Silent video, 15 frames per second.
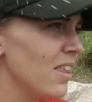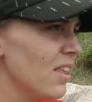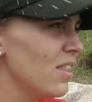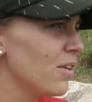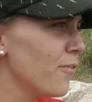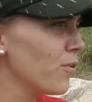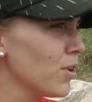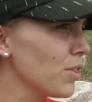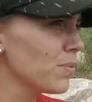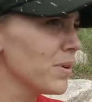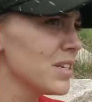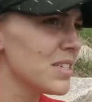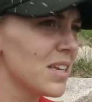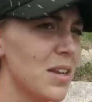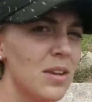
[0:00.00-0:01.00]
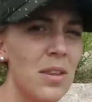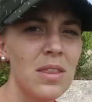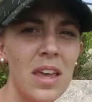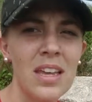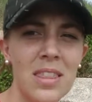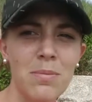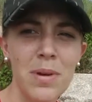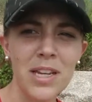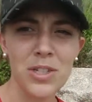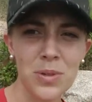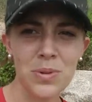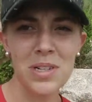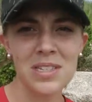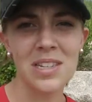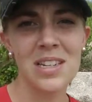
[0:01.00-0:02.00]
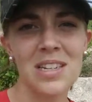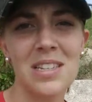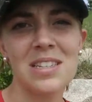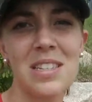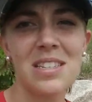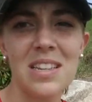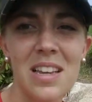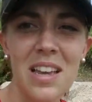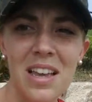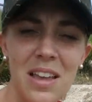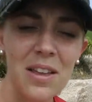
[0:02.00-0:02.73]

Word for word: then the fourth reason and like the major reason is